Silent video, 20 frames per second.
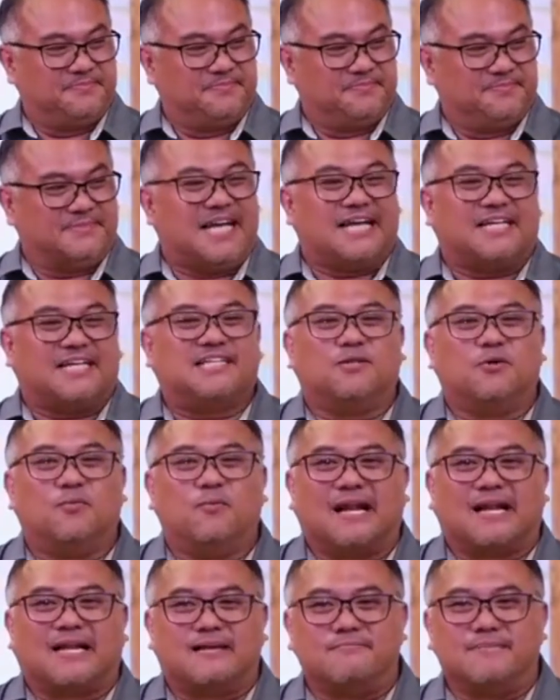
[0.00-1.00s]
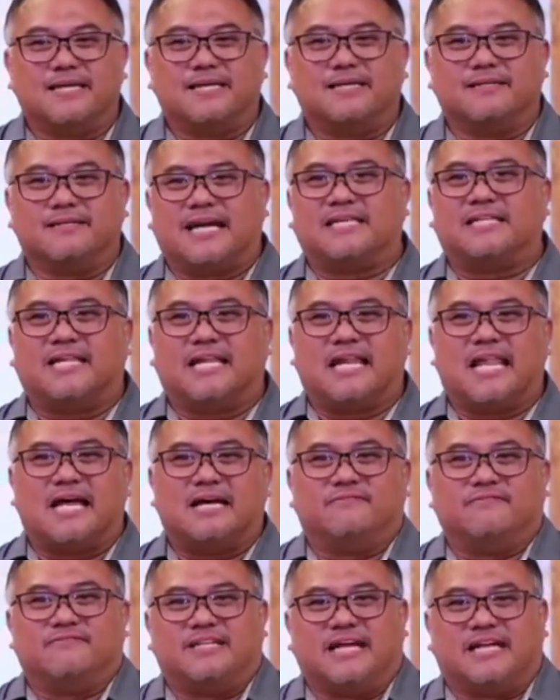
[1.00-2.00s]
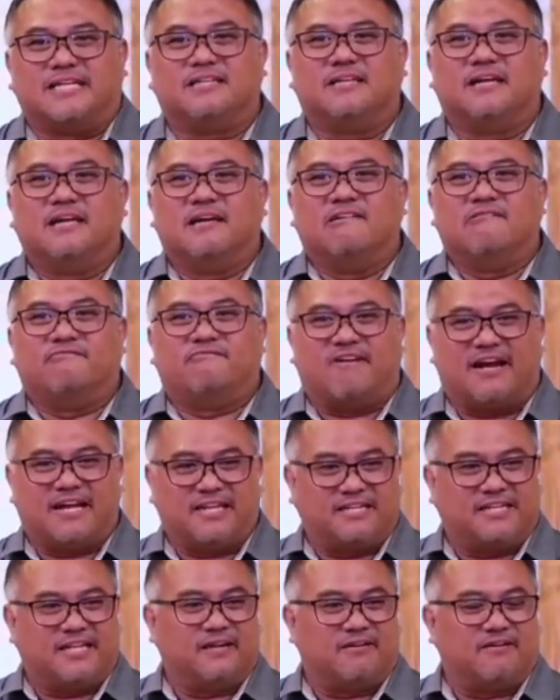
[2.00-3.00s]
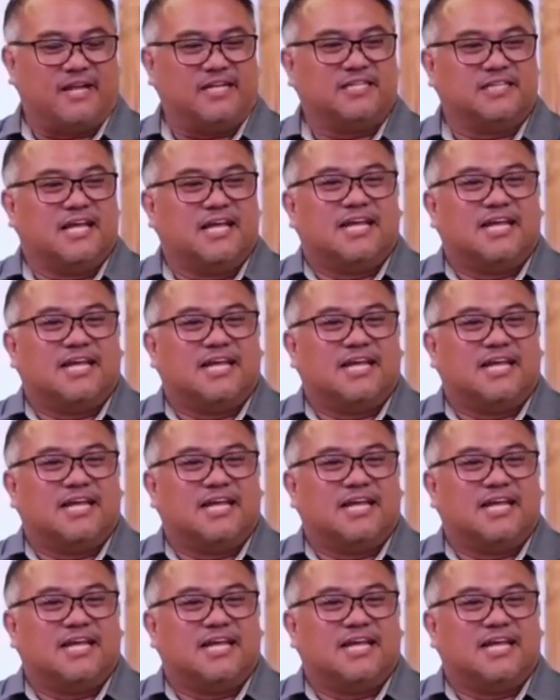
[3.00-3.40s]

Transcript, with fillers: That's welcoming. That's love. That's finding grace.